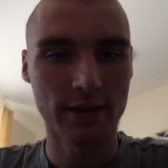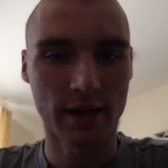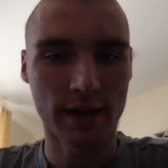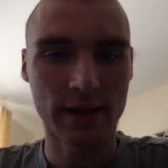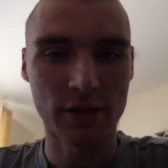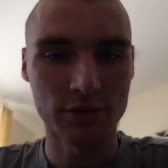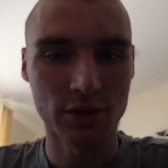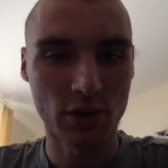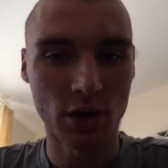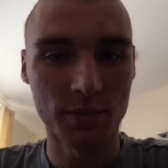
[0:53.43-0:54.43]
like
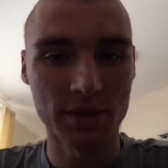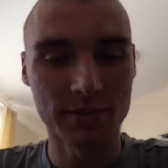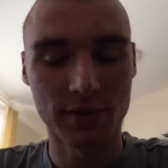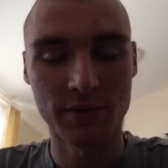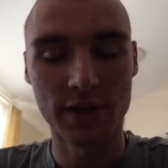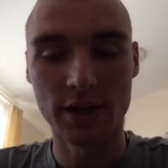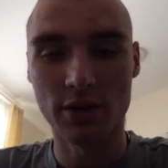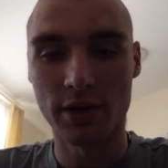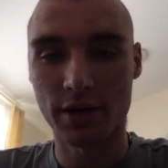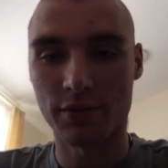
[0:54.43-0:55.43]
1000 comments per
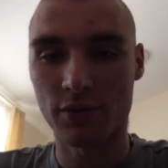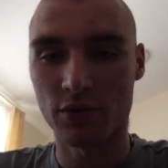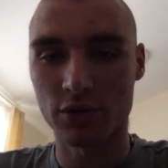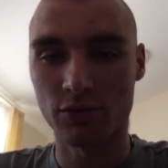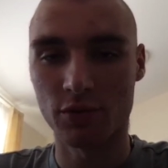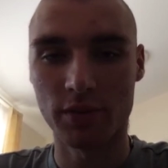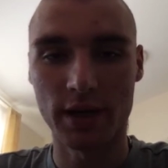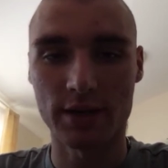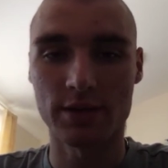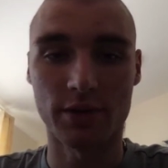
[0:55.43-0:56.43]
video i of course won't be
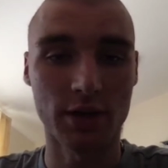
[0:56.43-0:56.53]
answering